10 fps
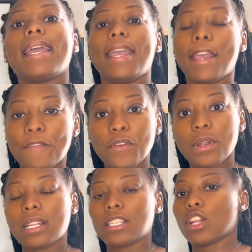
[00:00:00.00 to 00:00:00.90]
if you
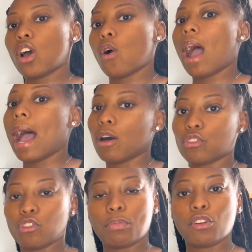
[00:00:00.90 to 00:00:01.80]
need to know how
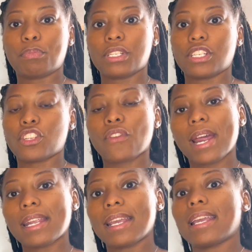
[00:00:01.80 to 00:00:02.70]
to build business
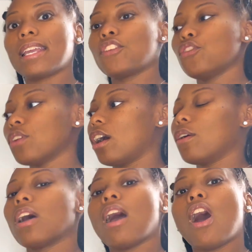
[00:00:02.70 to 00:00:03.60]
credit,
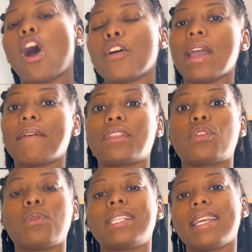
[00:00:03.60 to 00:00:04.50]
all you have to
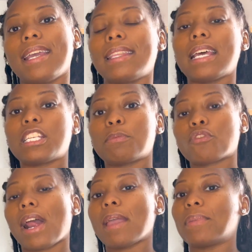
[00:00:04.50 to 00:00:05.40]
do is hit that
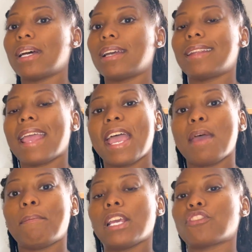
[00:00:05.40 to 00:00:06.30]
subscribe button
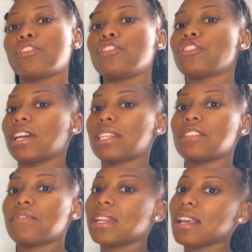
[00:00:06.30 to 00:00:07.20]
and make sure you share this
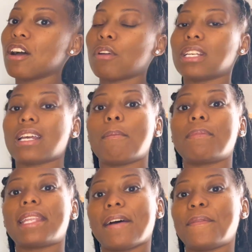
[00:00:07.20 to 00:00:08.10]
video, because I'm
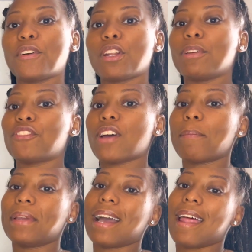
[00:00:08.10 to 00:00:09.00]
definitely going to be
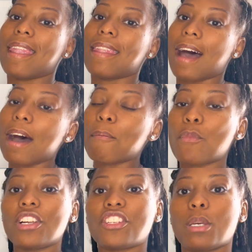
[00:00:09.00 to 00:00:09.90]
dropping a lot
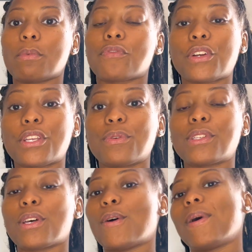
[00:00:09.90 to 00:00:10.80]
more gems for you.
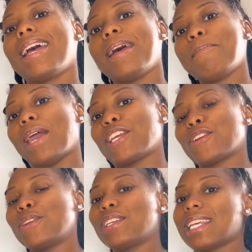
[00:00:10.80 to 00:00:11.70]
So make sure
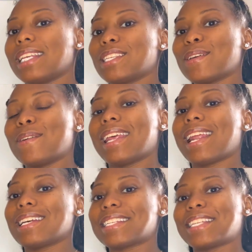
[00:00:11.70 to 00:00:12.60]
you stay tuned, and
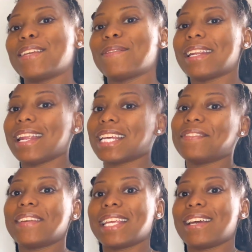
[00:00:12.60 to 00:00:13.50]
I'll see you in the next
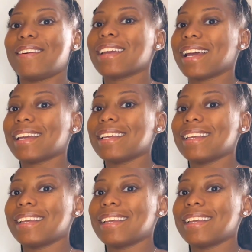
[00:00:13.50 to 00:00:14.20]
video, okay?